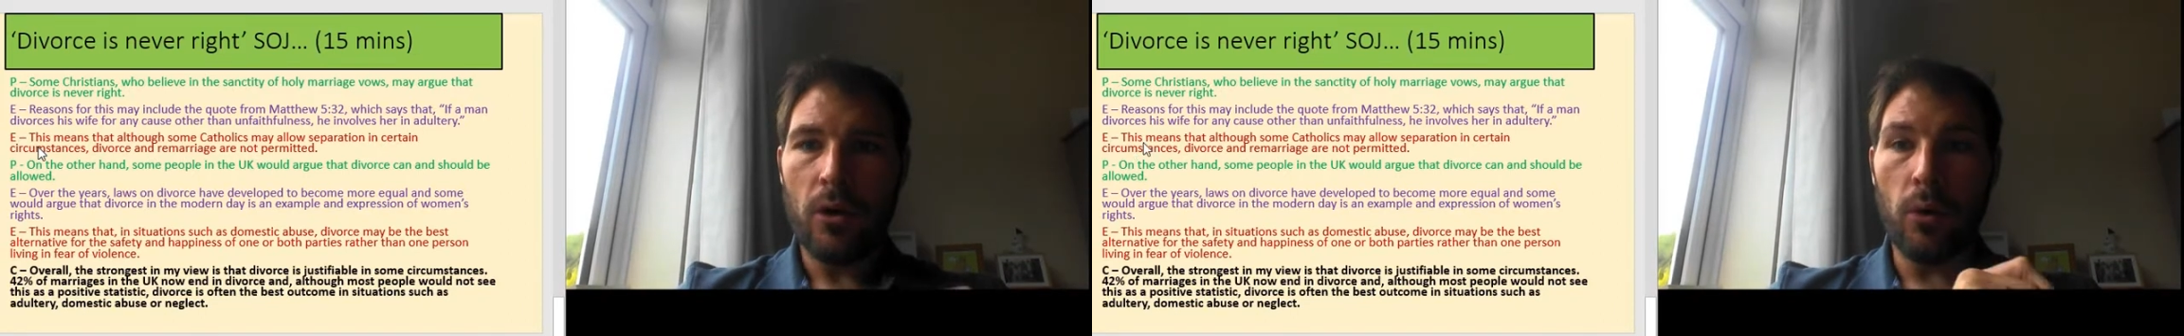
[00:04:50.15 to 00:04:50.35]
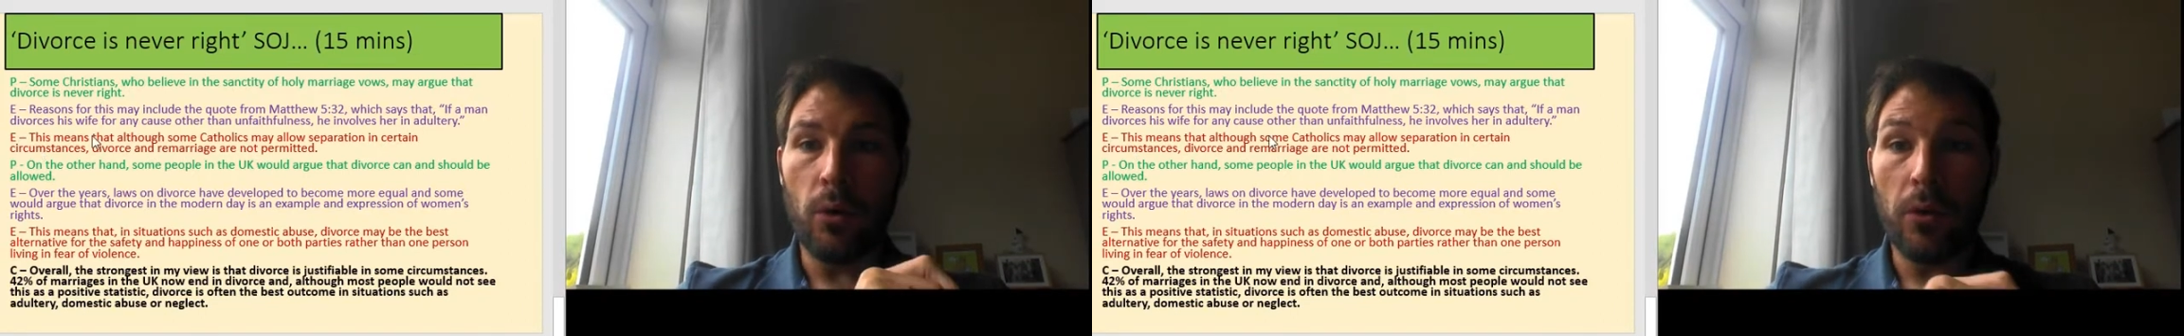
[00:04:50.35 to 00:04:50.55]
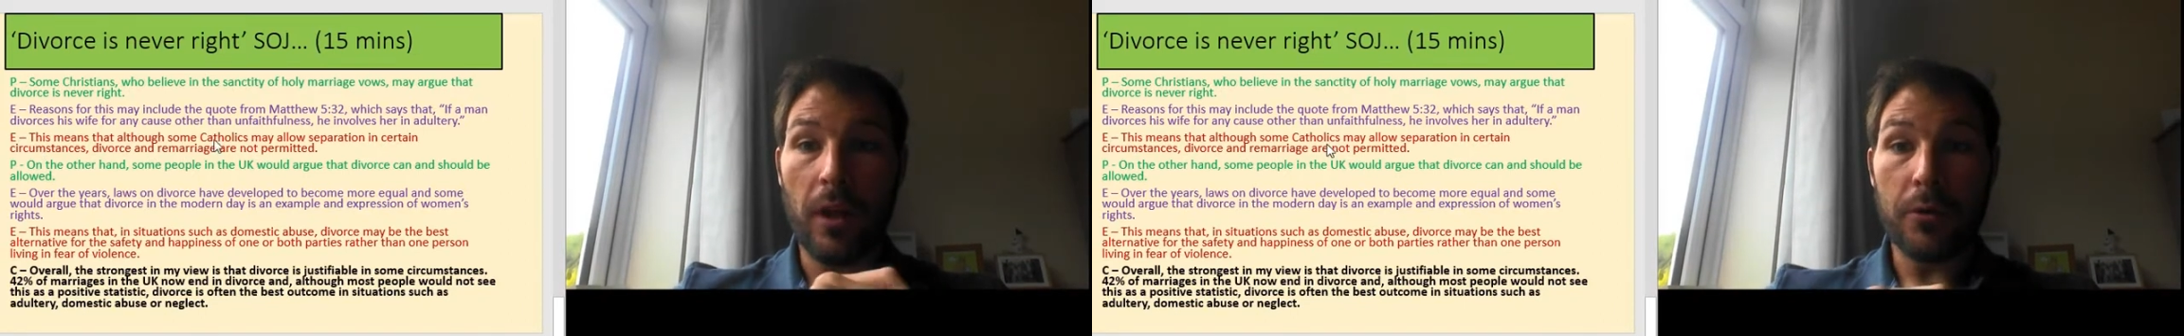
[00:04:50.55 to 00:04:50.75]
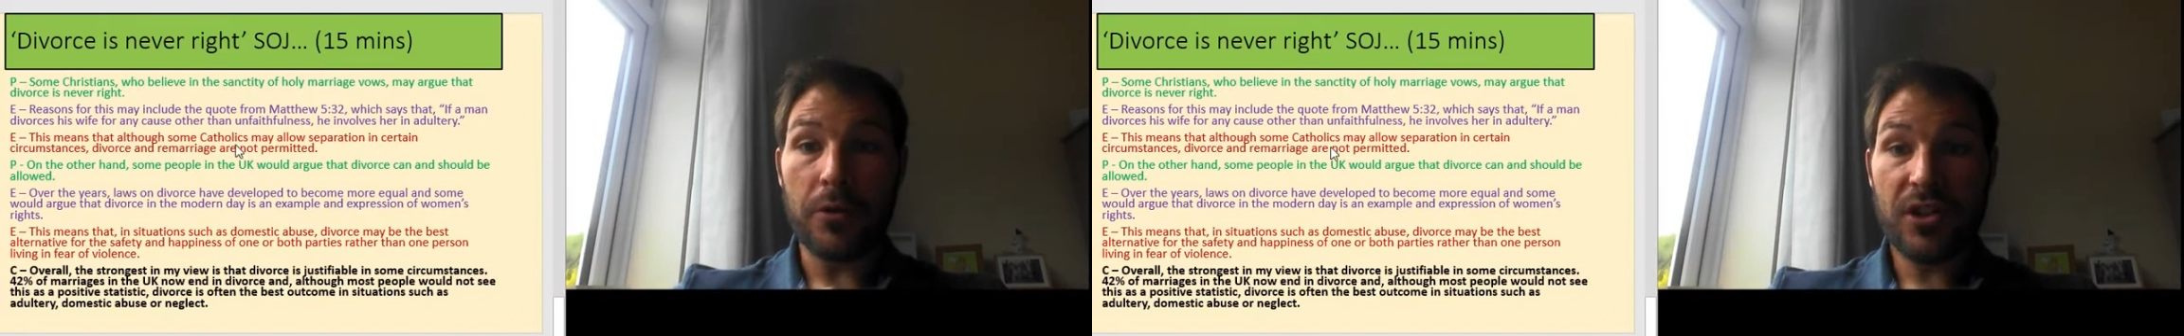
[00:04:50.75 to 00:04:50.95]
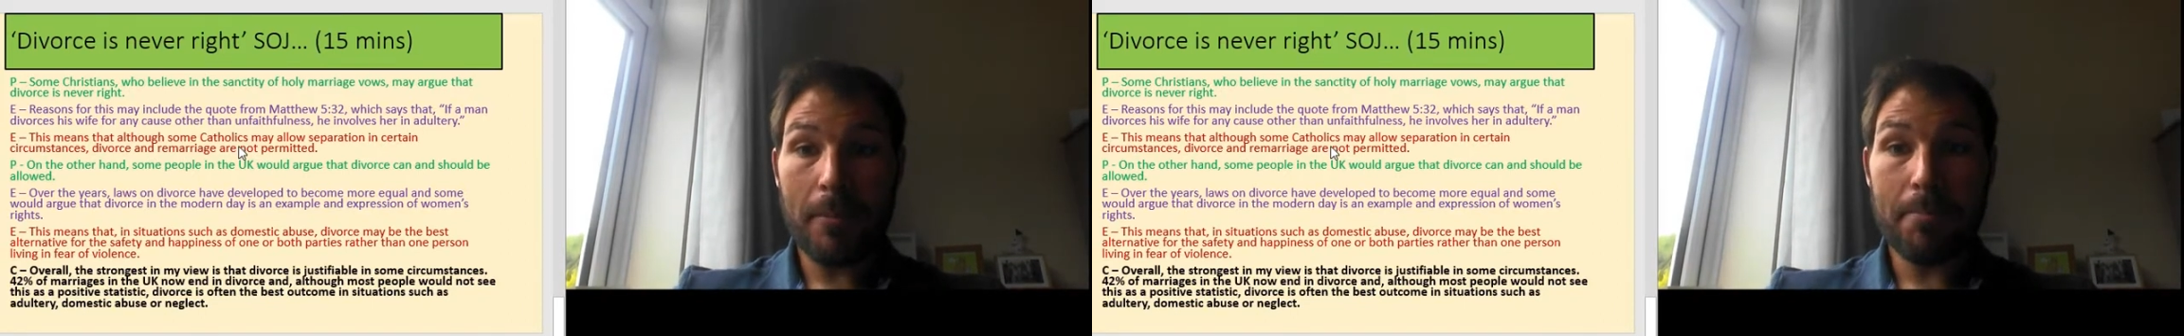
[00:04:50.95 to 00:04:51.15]
although
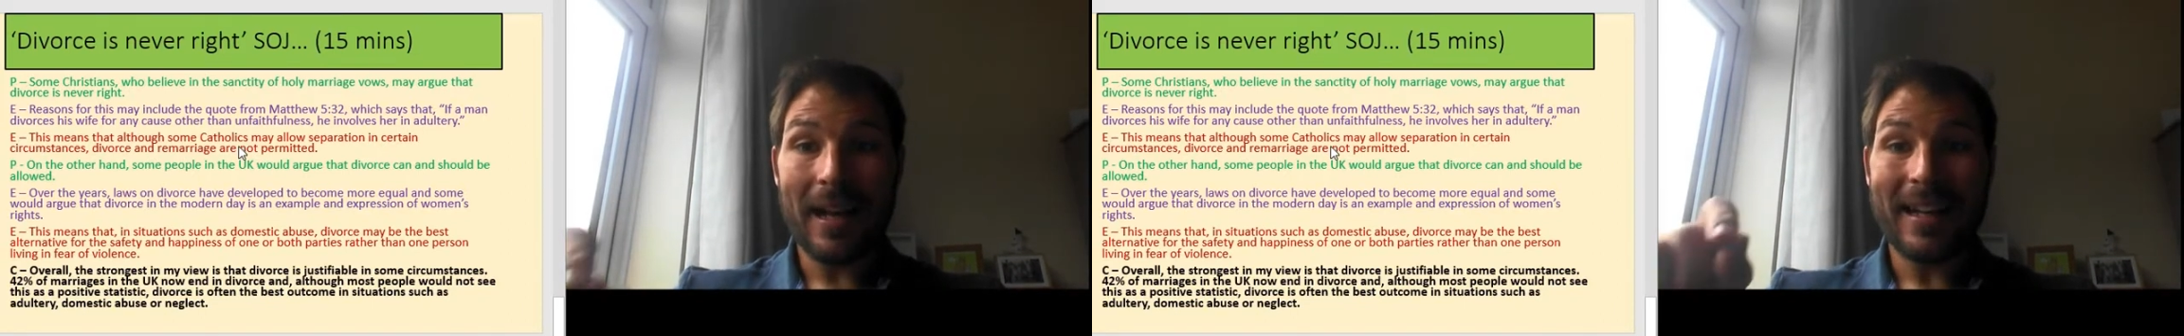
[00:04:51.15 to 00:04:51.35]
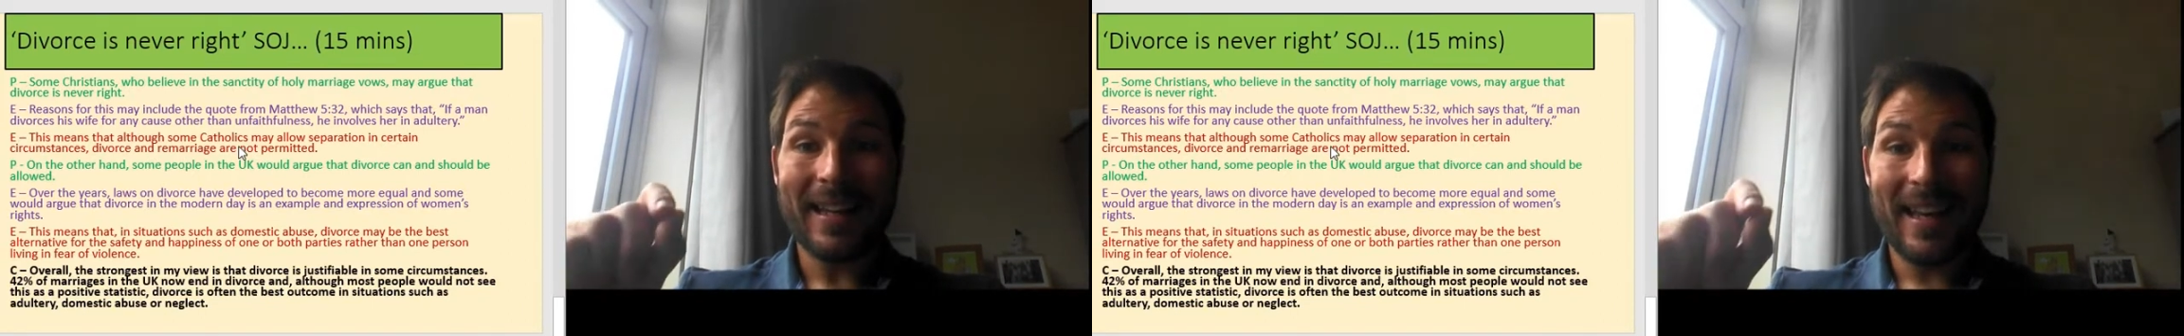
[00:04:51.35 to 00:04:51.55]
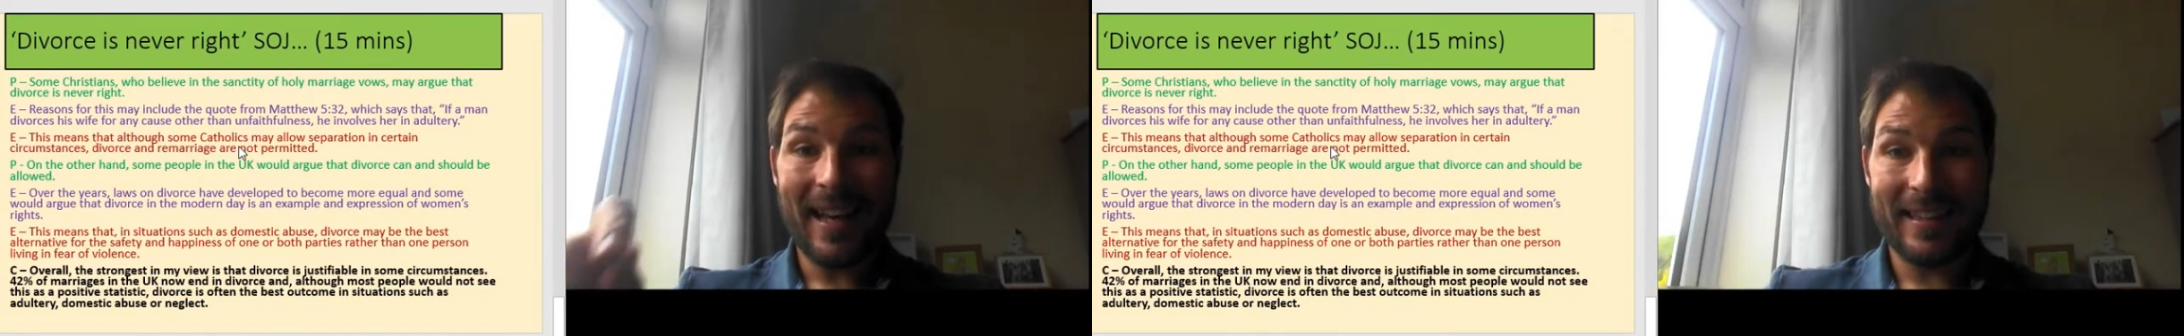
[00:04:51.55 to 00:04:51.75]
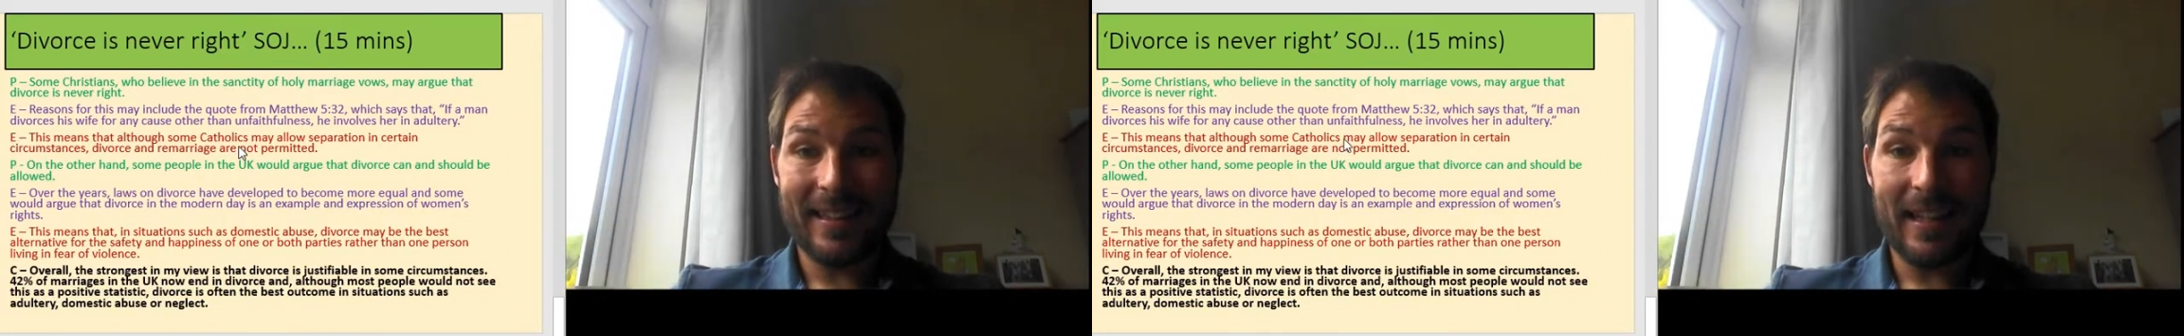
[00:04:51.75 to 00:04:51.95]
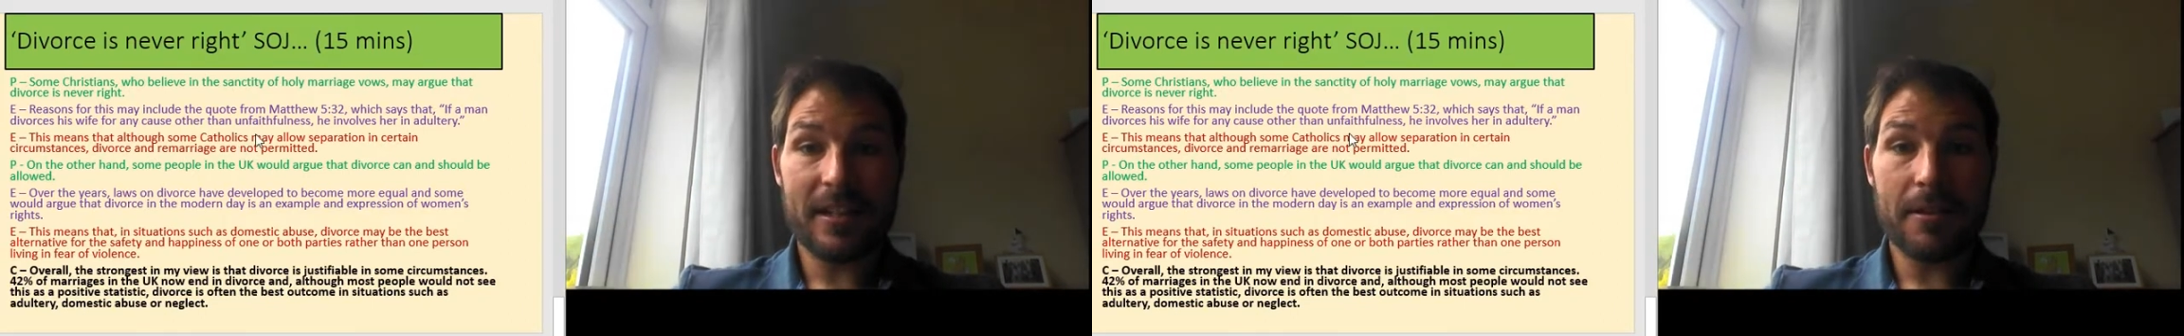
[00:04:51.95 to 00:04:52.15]
some
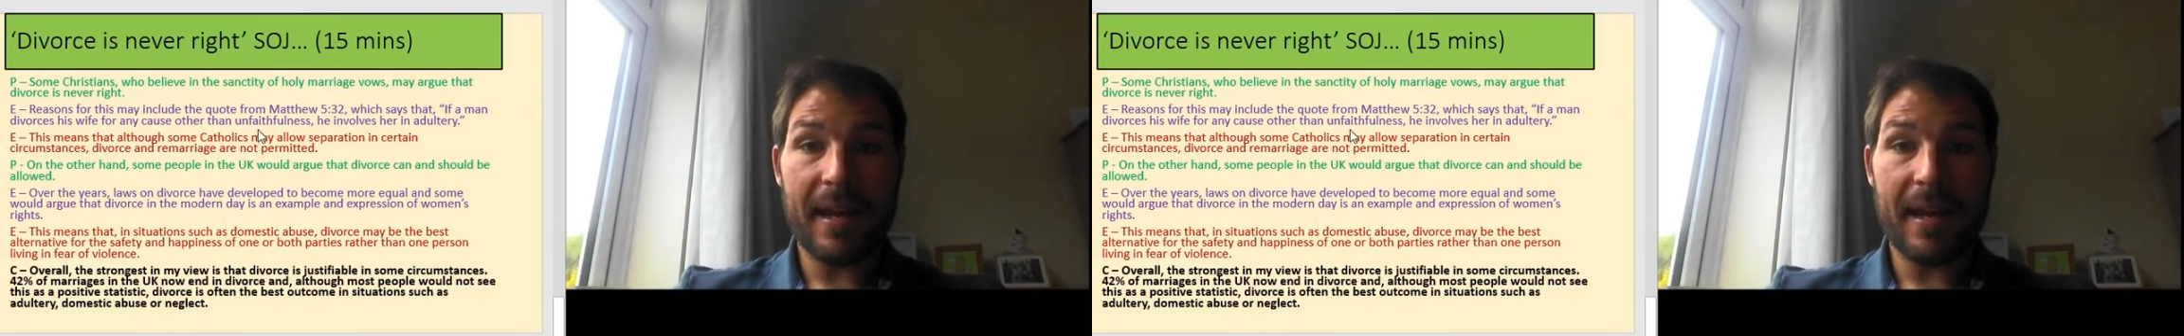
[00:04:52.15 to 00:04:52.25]
Catholics